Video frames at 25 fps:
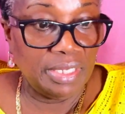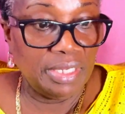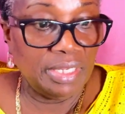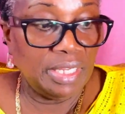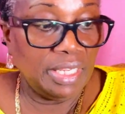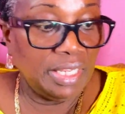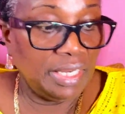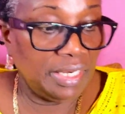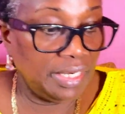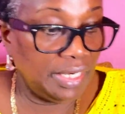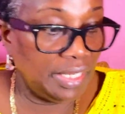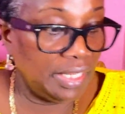
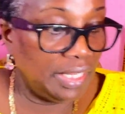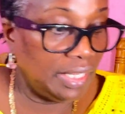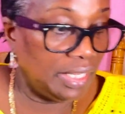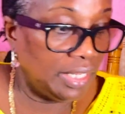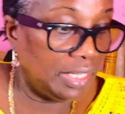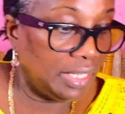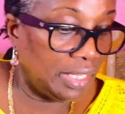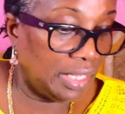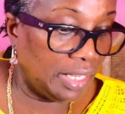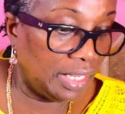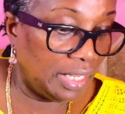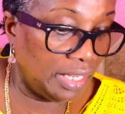and
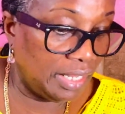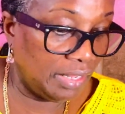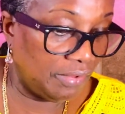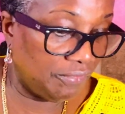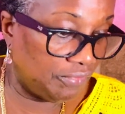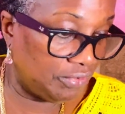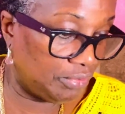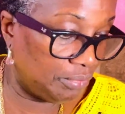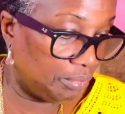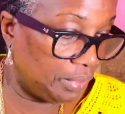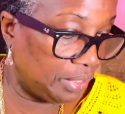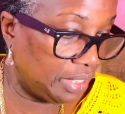I have
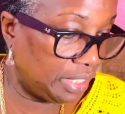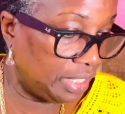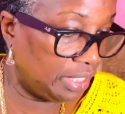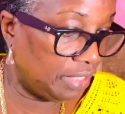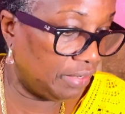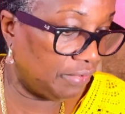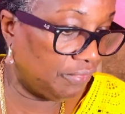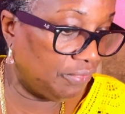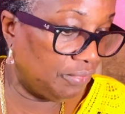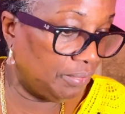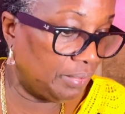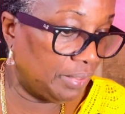to be
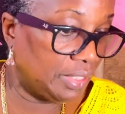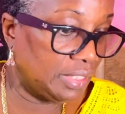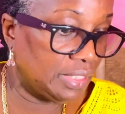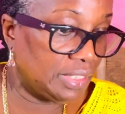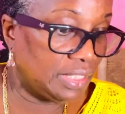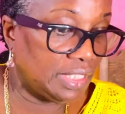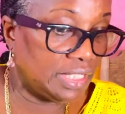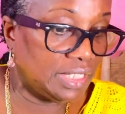careful because it